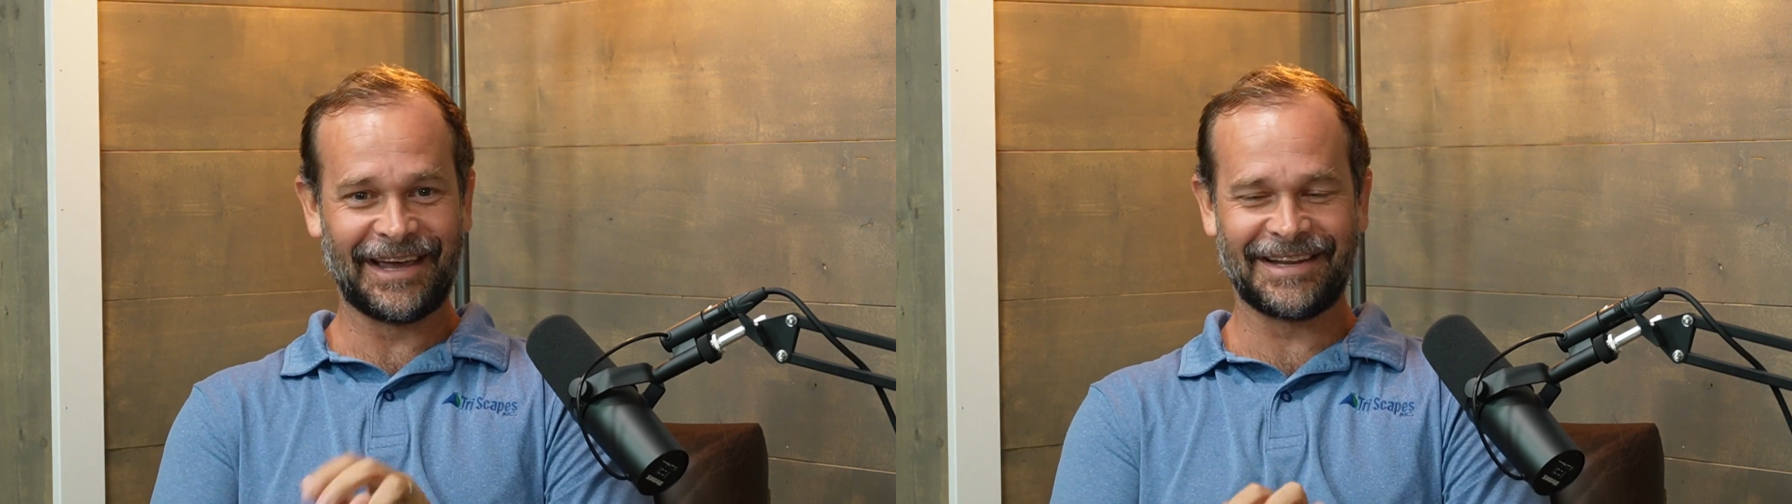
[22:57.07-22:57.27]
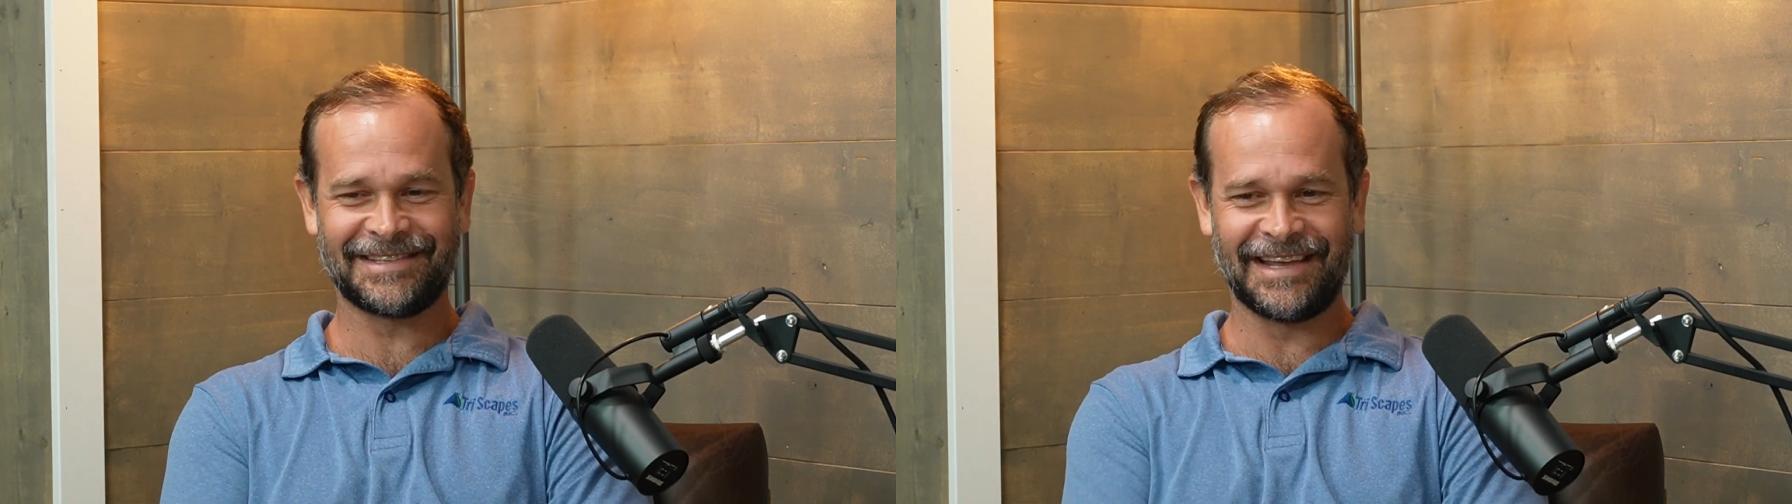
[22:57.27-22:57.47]

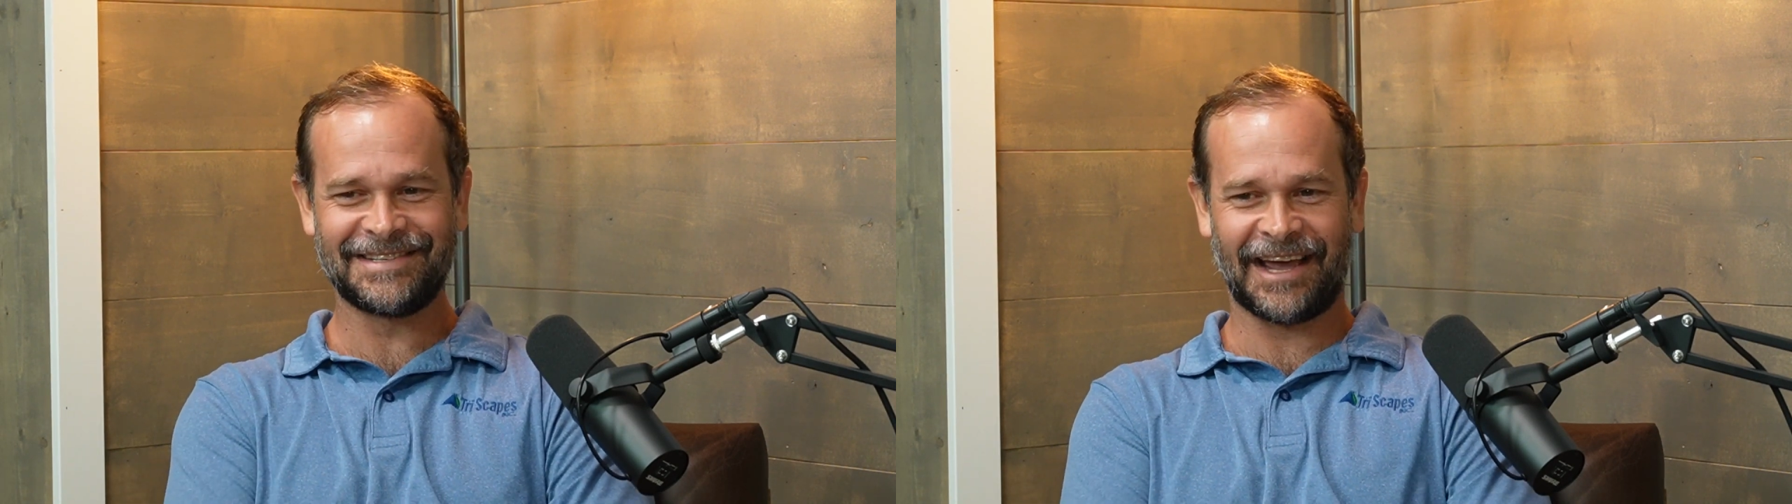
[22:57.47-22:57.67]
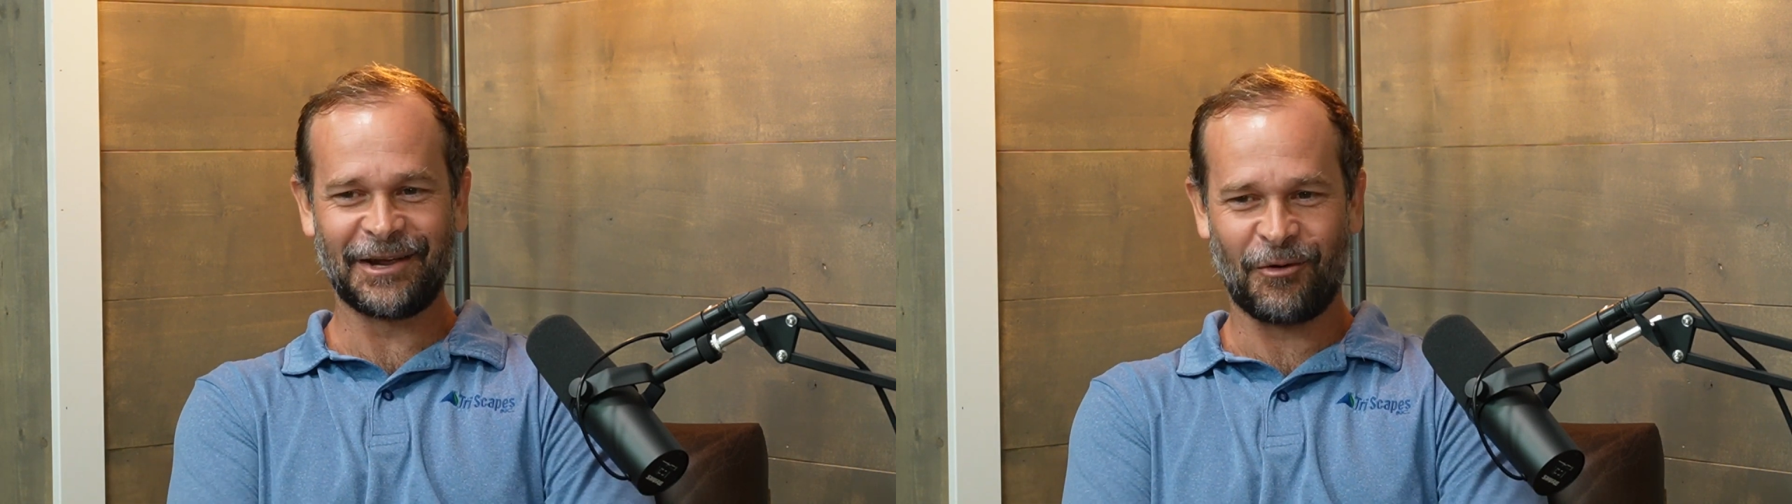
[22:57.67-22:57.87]
in
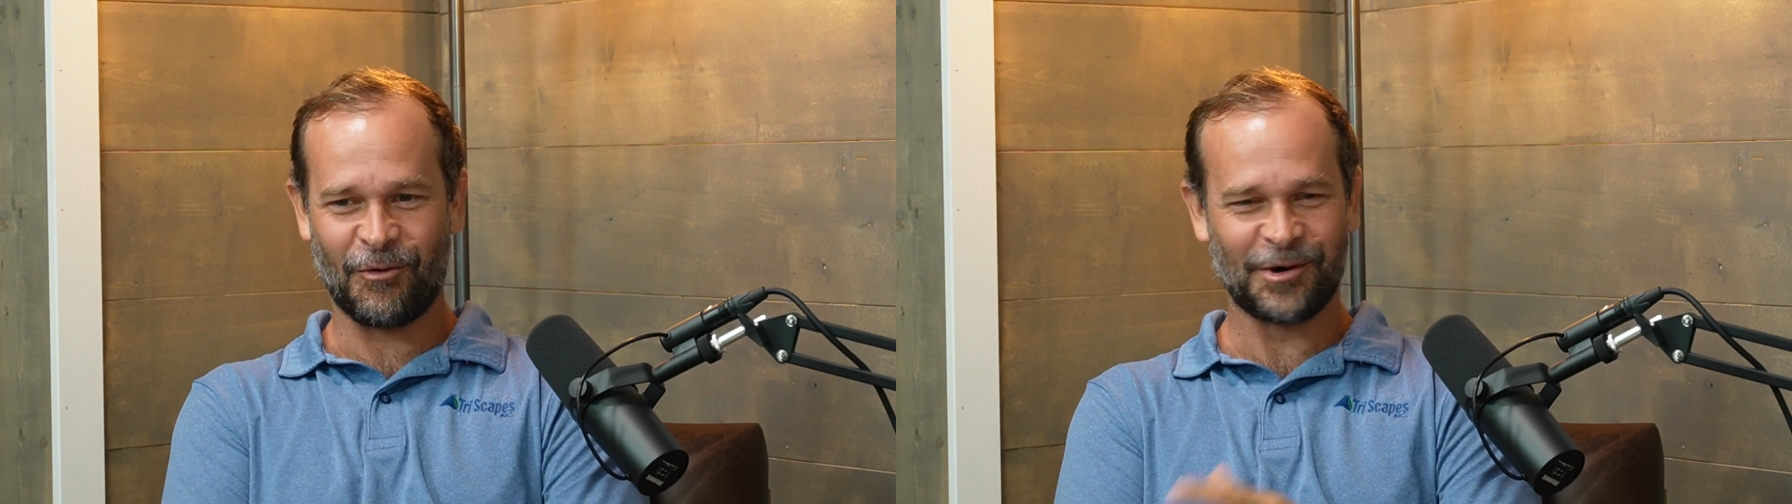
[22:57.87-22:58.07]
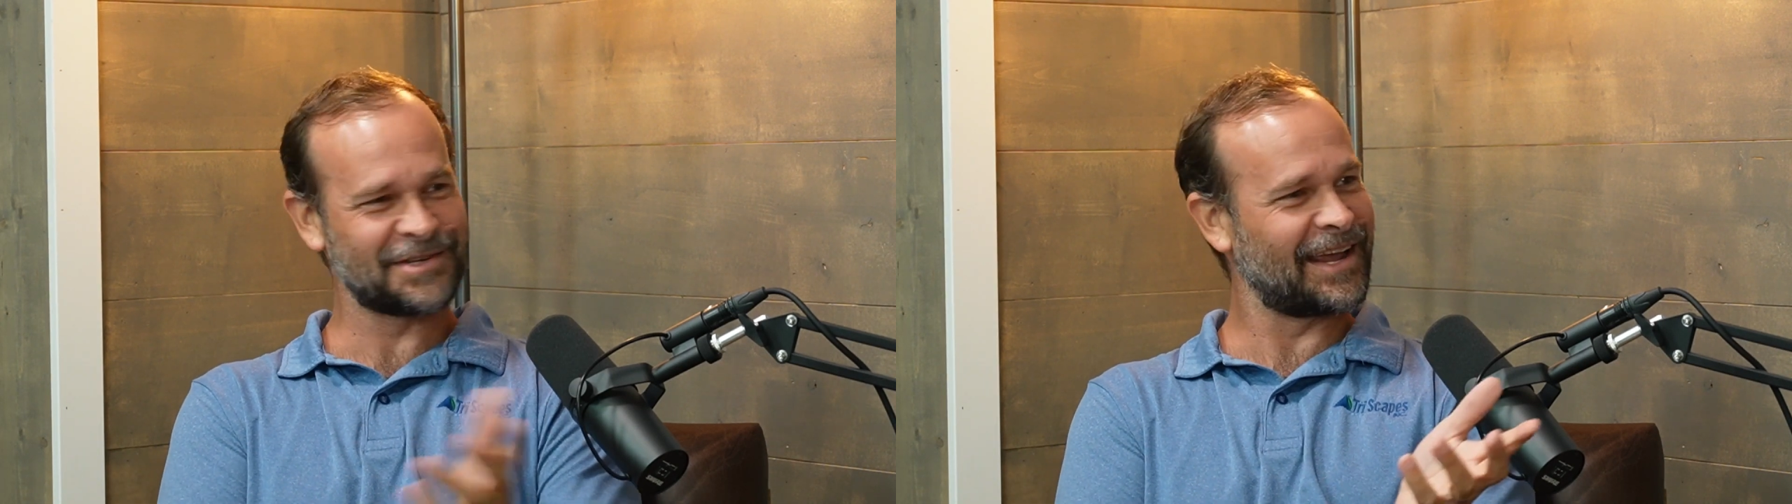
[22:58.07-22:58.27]
tight
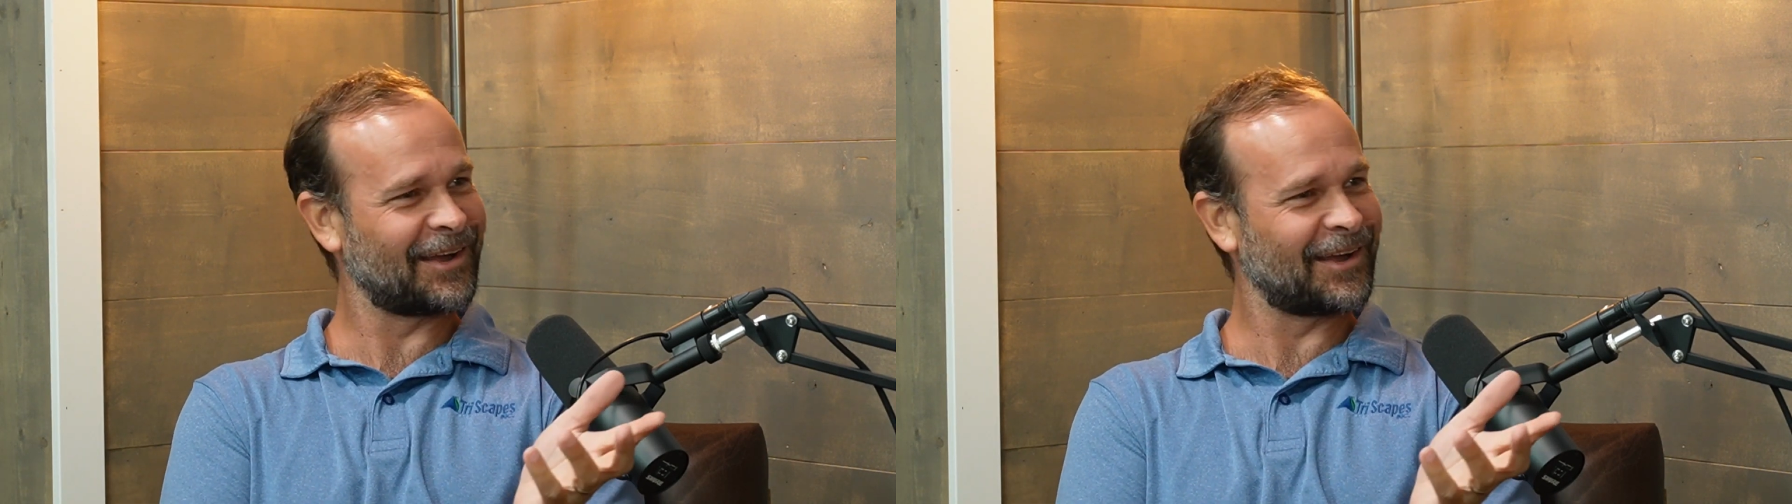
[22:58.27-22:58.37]
quarters,